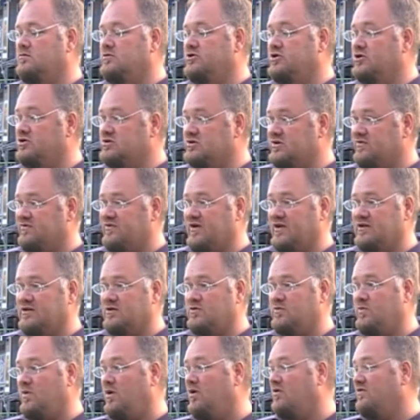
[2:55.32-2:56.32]
Due to the fact
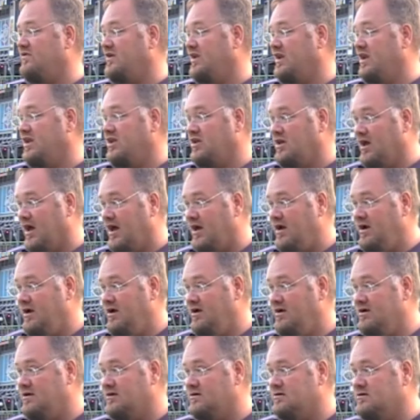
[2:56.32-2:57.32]
that we are very young,
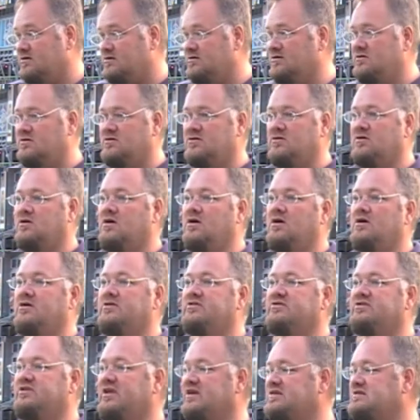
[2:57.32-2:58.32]

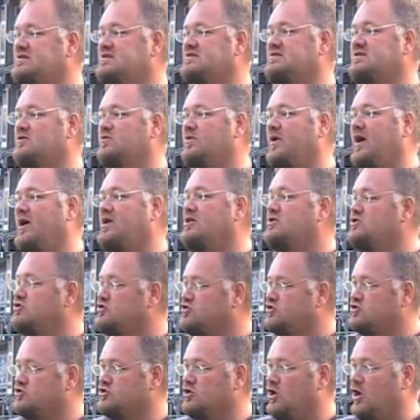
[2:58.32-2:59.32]
this is the way to
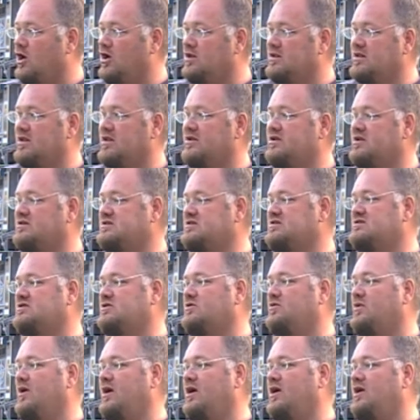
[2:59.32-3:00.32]
start, and this is
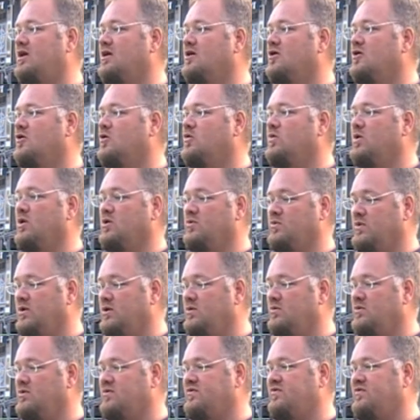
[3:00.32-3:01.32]
the way where
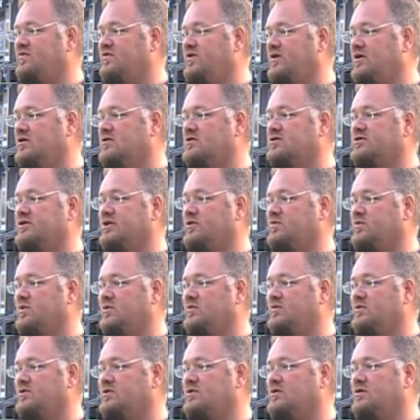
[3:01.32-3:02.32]
we would feel that we
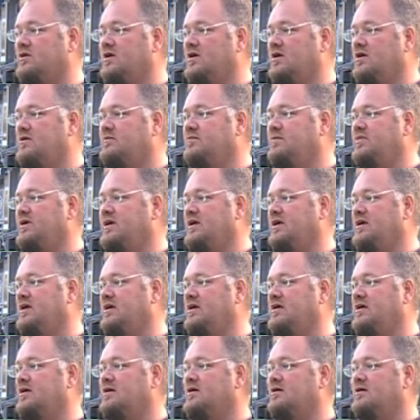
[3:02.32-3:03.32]
would be
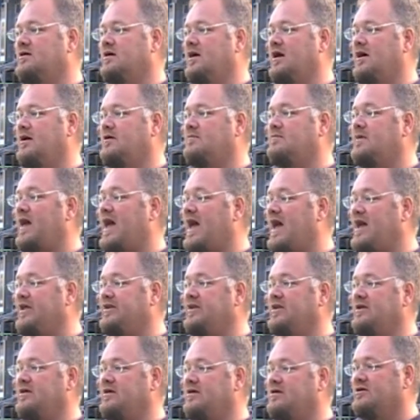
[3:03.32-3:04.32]

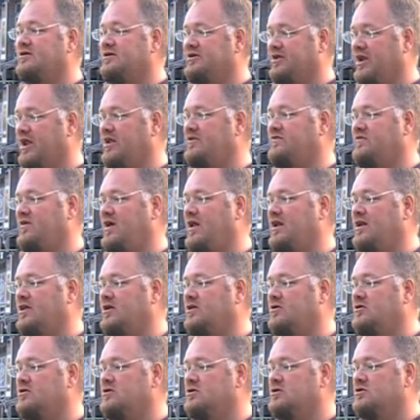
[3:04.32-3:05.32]
adding great value
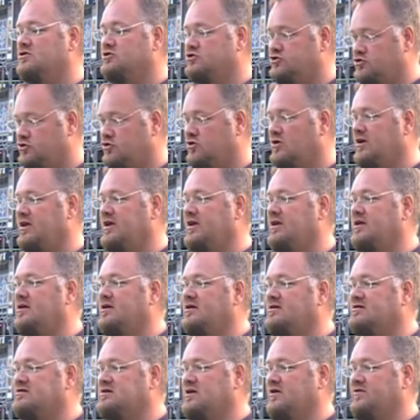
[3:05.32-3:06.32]
to league
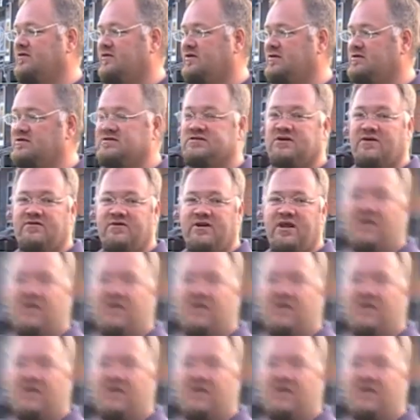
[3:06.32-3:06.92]
in Southern